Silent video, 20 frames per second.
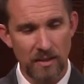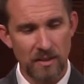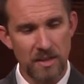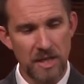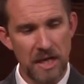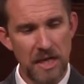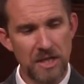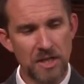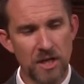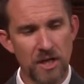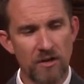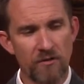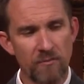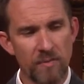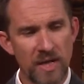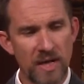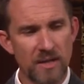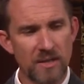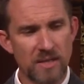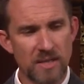Teaching of
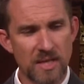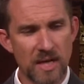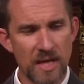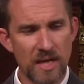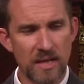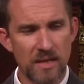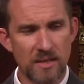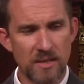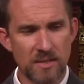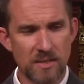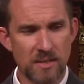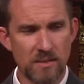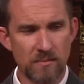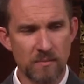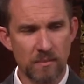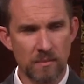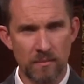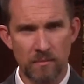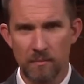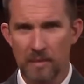men says,
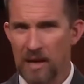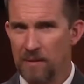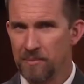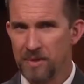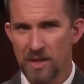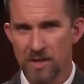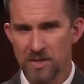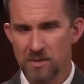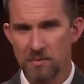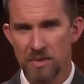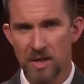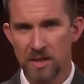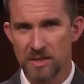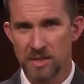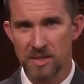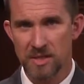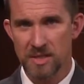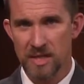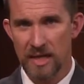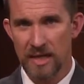baptism
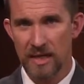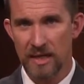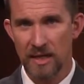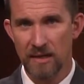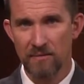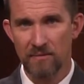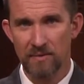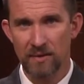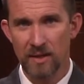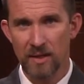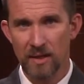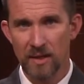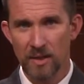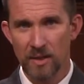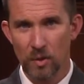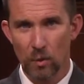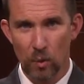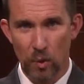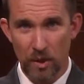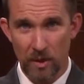doesn't save.
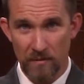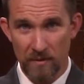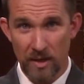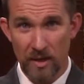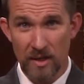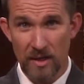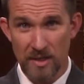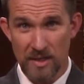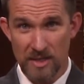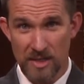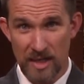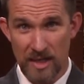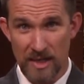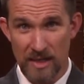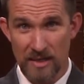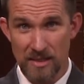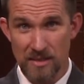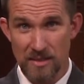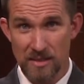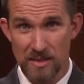The Word of God
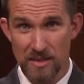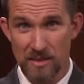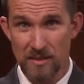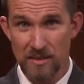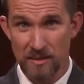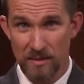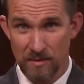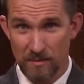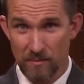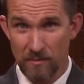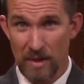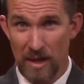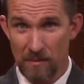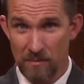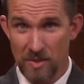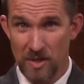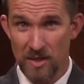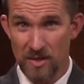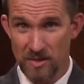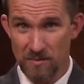says,
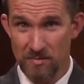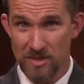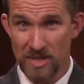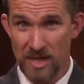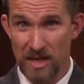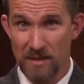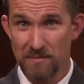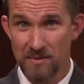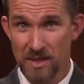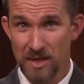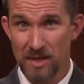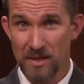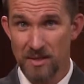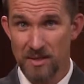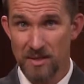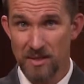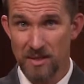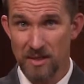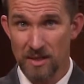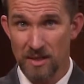baptism saves
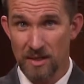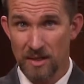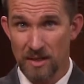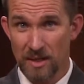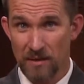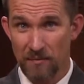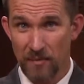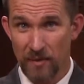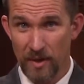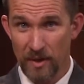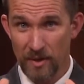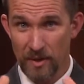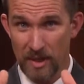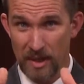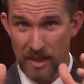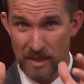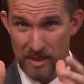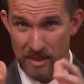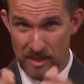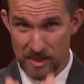us. Now, friend,
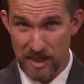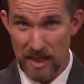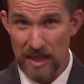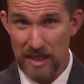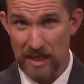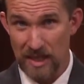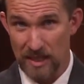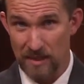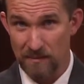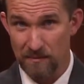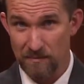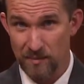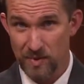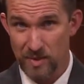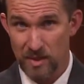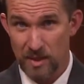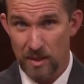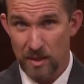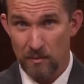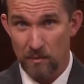it
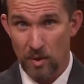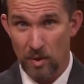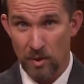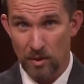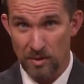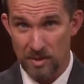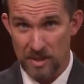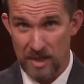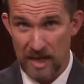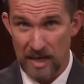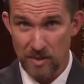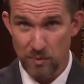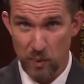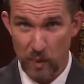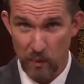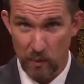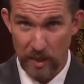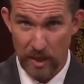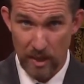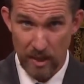saves because that's
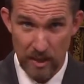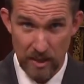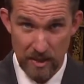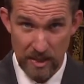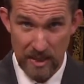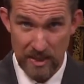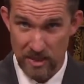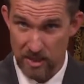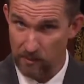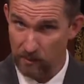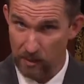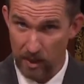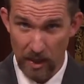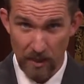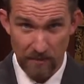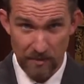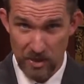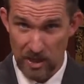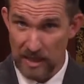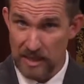when we con it's the
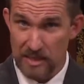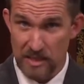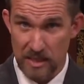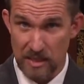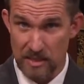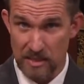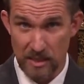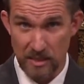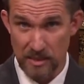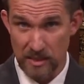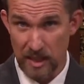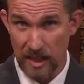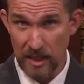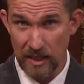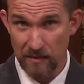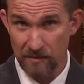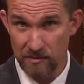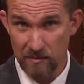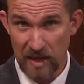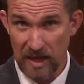blood of Jesus that
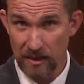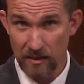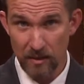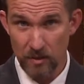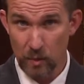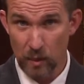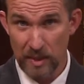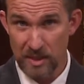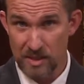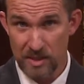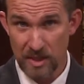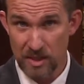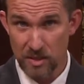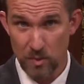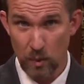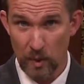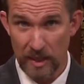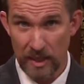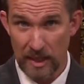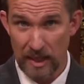saves. Matthew 26,
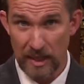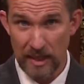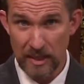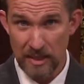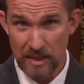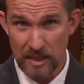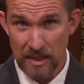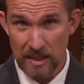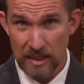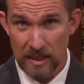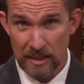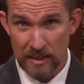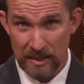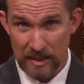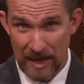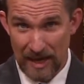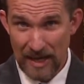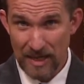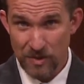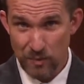28,
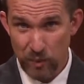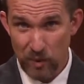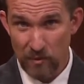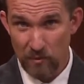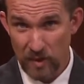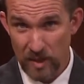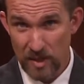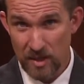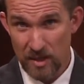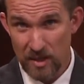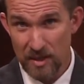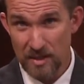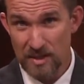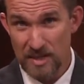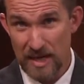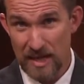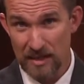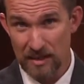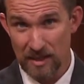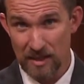that's when we
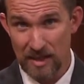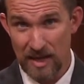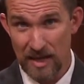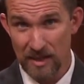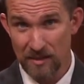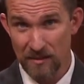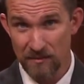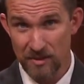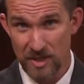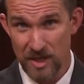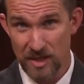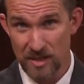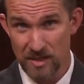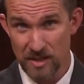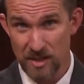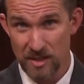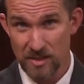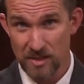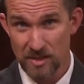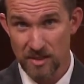contact the death of
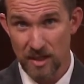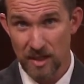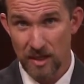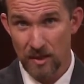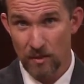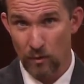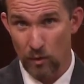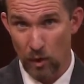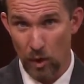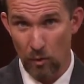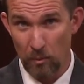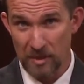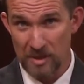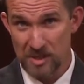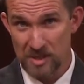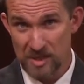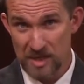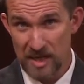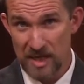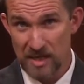Jesus.
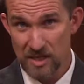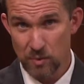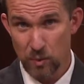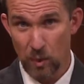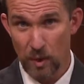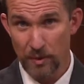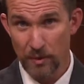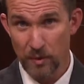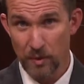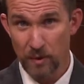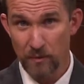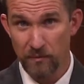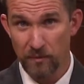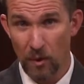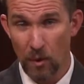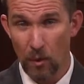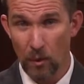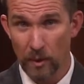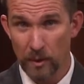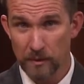Romans 6, 1 through
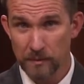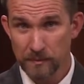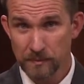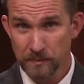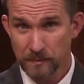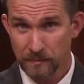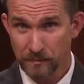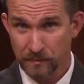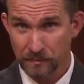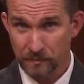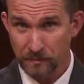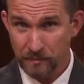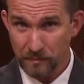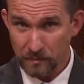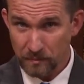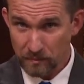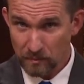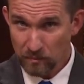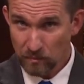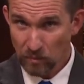4,
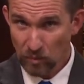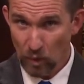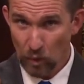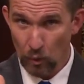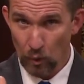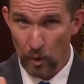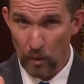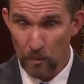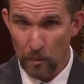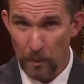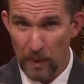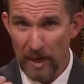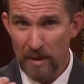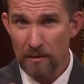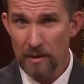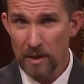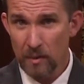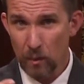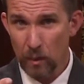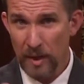we're
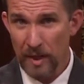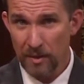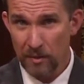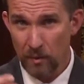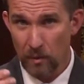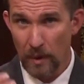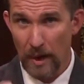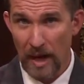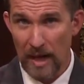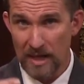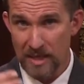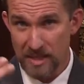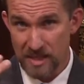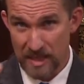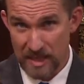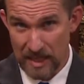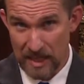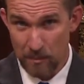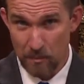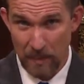buried with
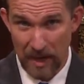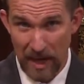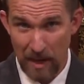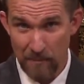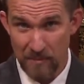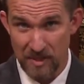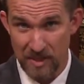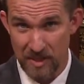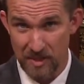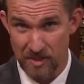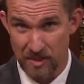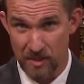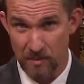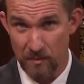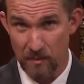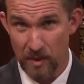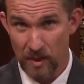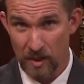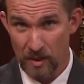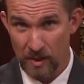Christ in
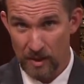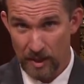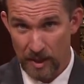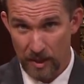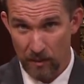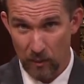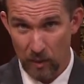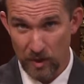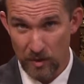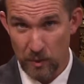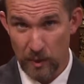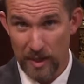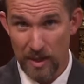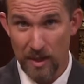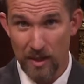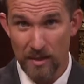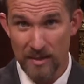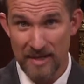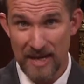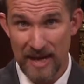baptism, in which we
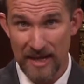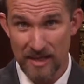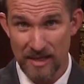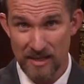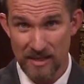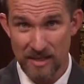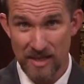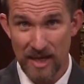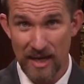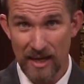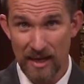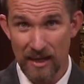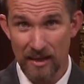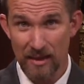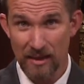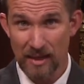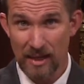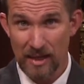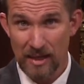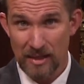contact His
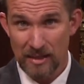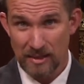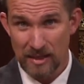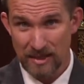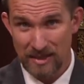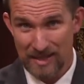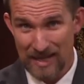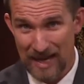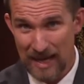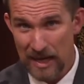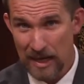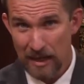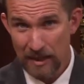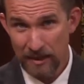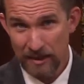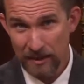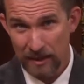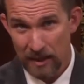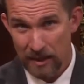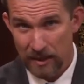death. The
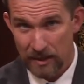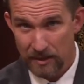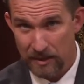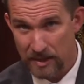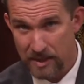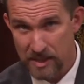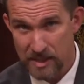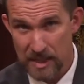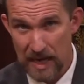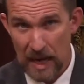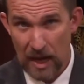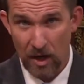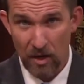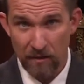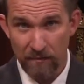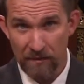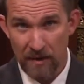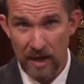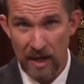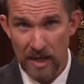death, the
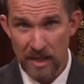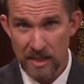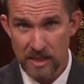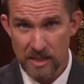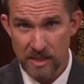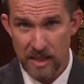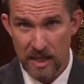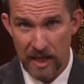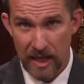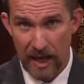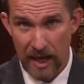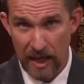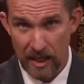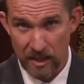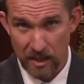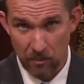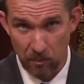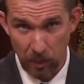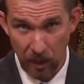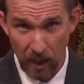sacrifice,
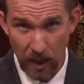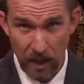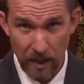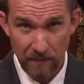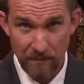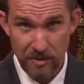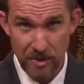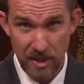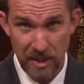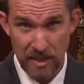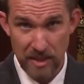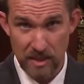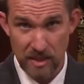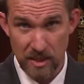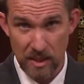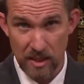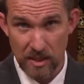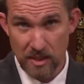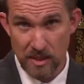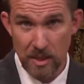and the blood of
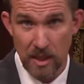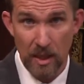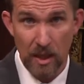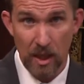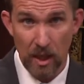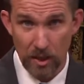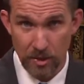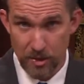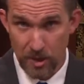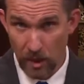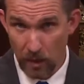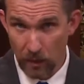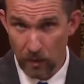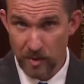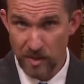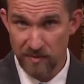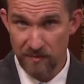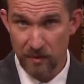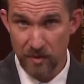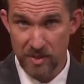Jesus
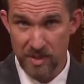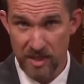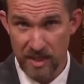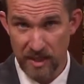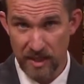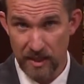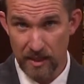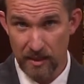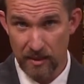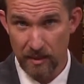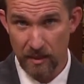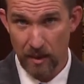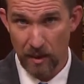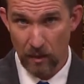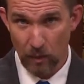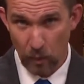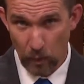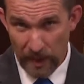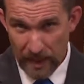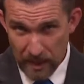atones for sin.
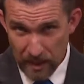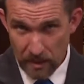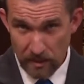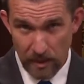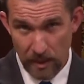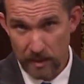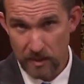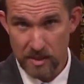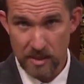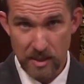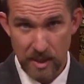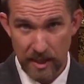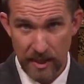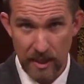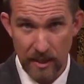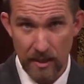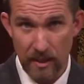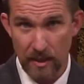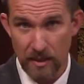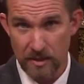When did God say,
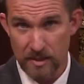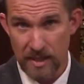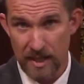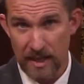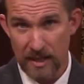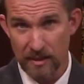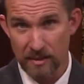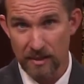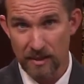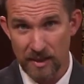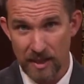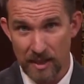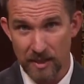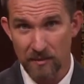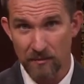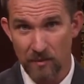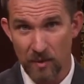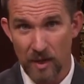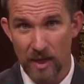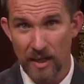I contact the
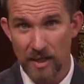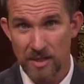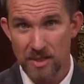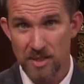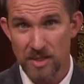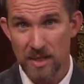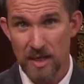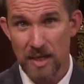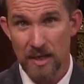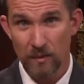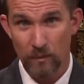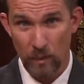death of Christ?